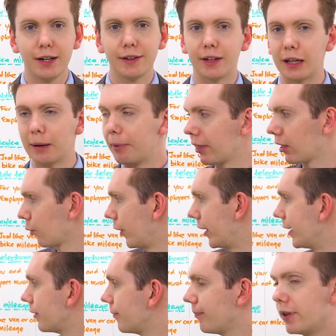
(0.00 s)
Now, number
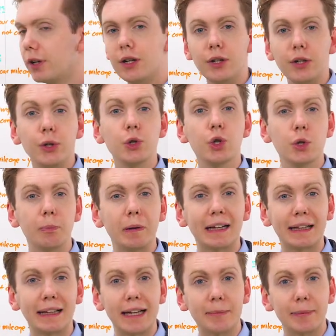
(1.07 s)
three, you should be
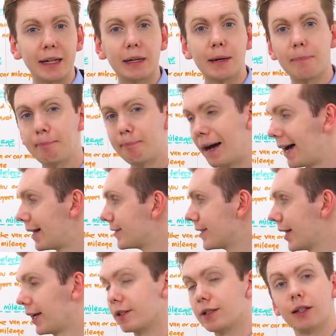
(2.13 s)
claiming bad
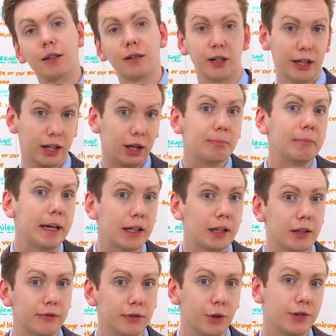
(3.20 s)
debt, like unpaid
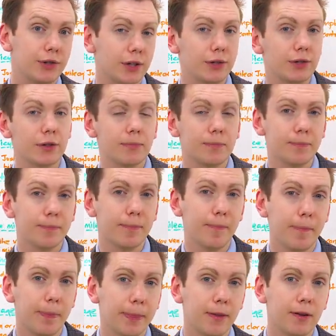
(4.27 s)
invoices.
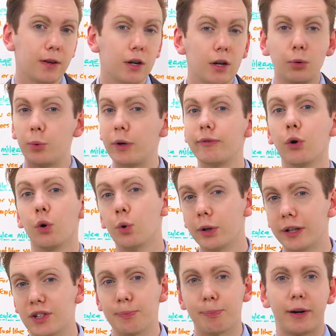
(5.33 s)
We've all
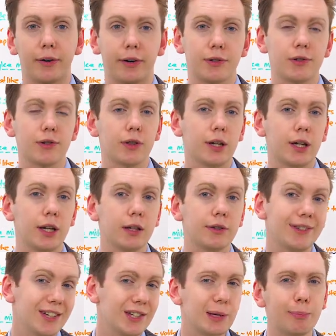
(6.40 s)
experienced the
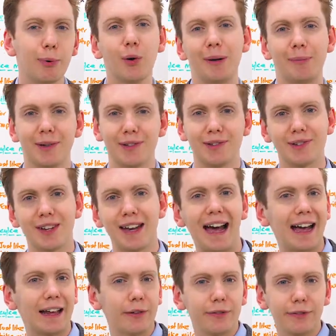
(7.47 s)
disappointment
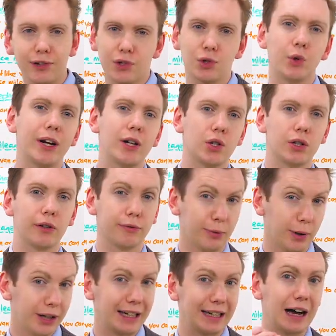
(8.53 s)
and frustration of
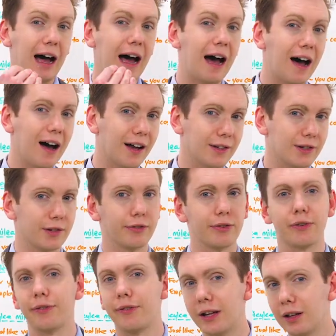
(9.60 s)
working hard to
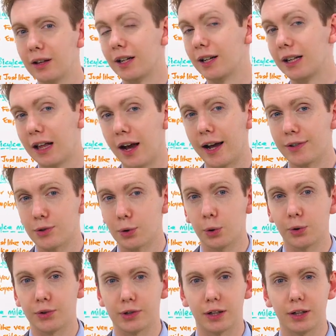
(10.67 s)
fulfill a client's
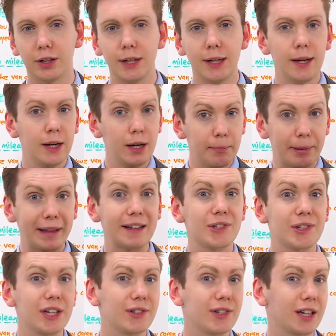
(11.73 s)
order, but then
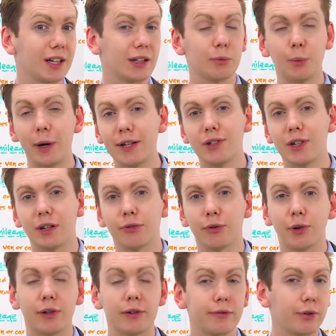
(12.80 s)
sitting and waiting
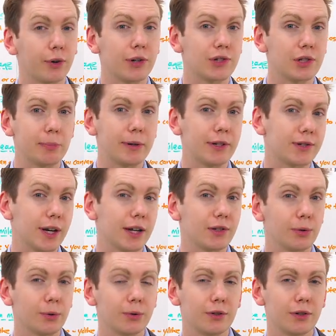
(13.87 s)
for an invoice to be
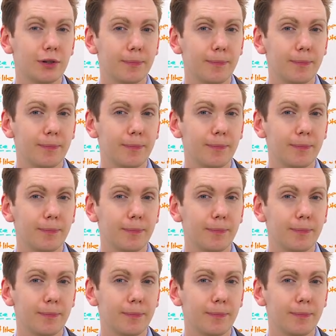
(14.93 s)
settled.